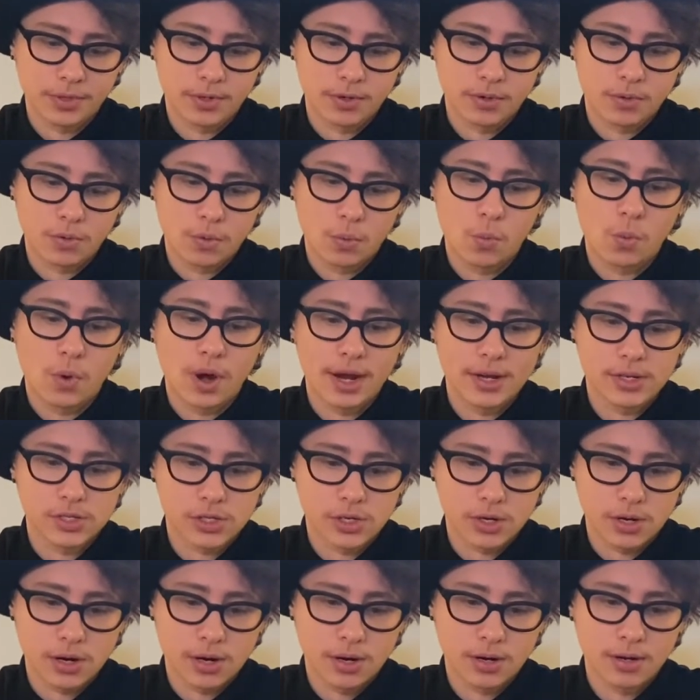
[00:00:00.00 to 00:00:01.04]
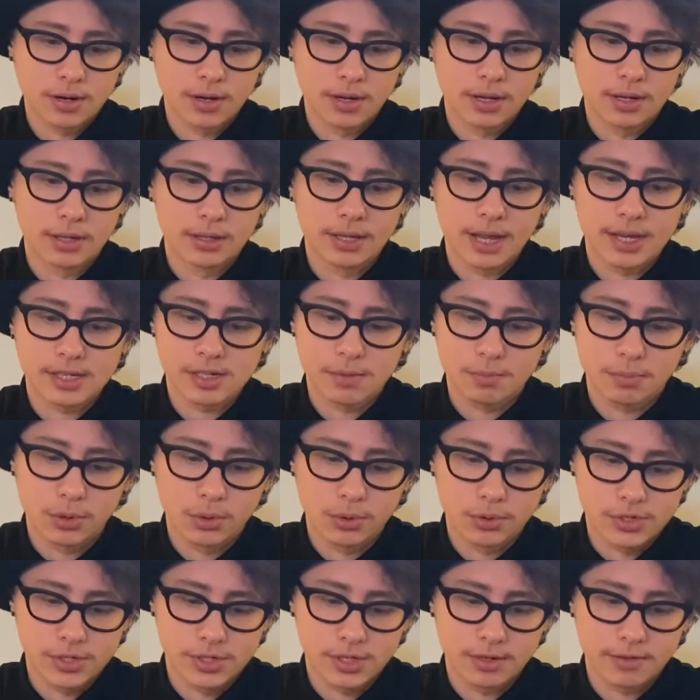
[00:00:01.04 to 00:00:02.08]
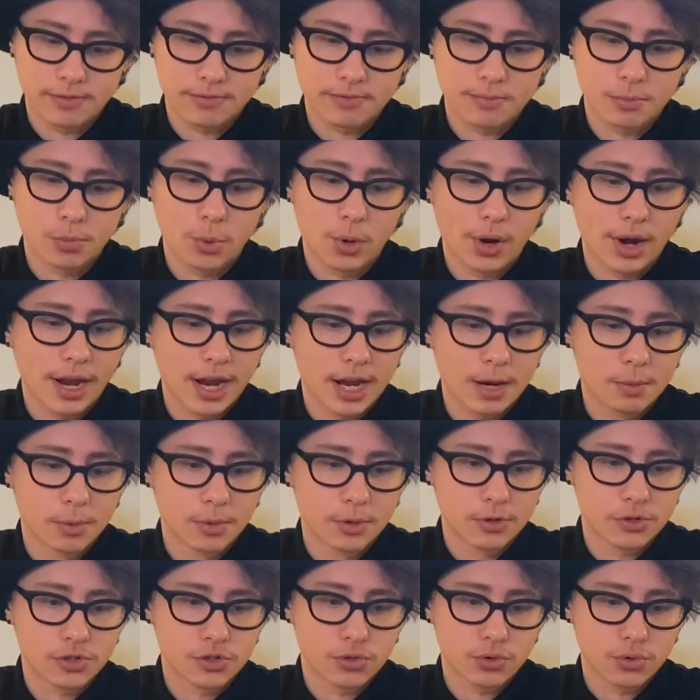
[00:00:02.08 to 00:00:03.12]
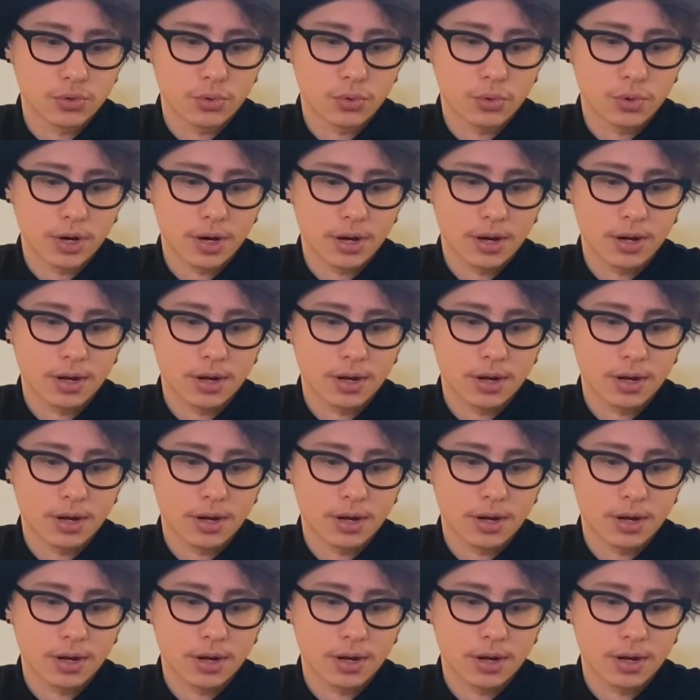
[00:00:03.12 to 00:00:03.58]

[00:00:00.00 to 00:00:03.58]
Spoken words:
wiser, less impulsive, more able to